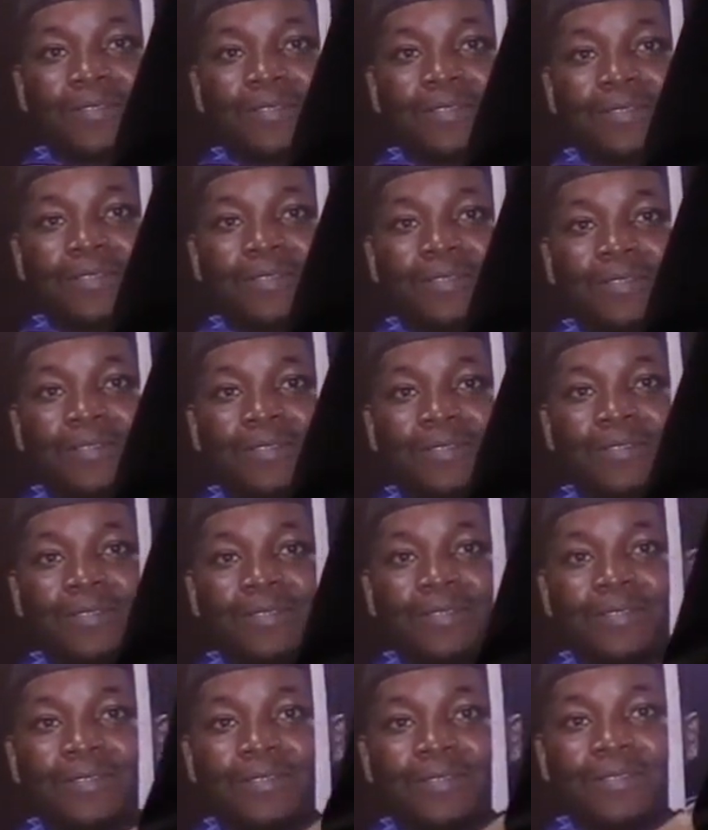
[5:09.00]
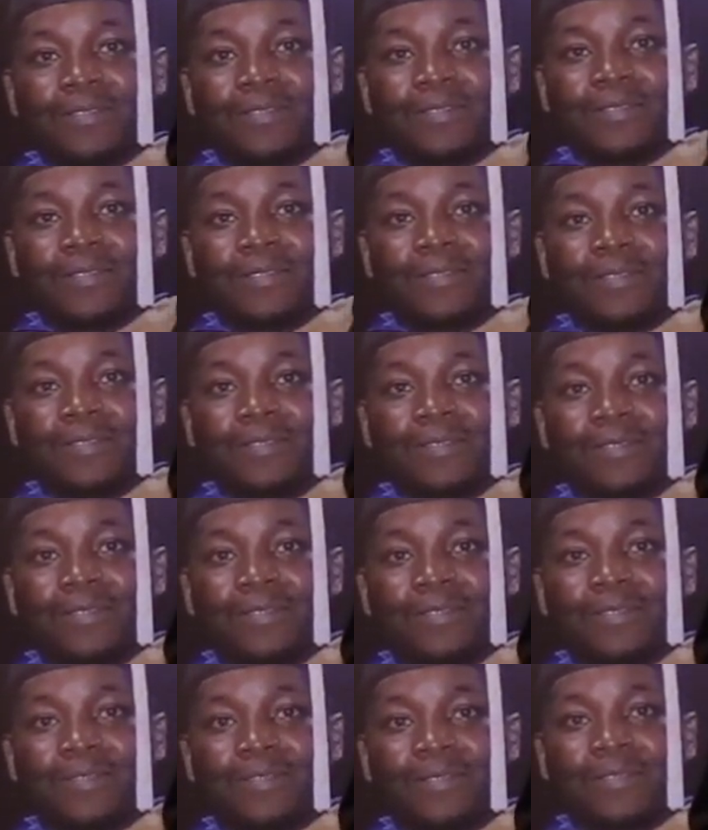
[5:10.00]

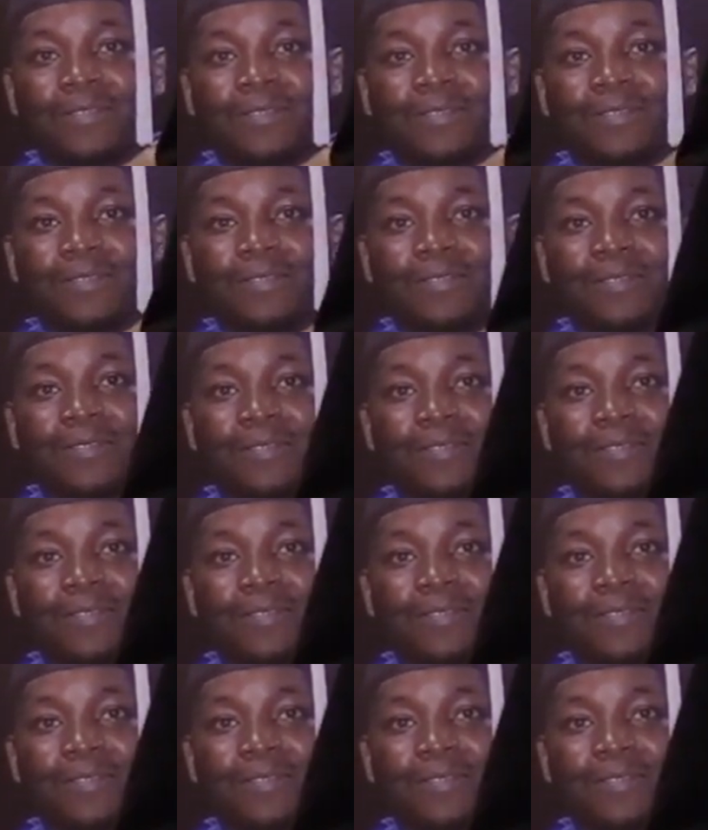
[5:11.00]
[no speech]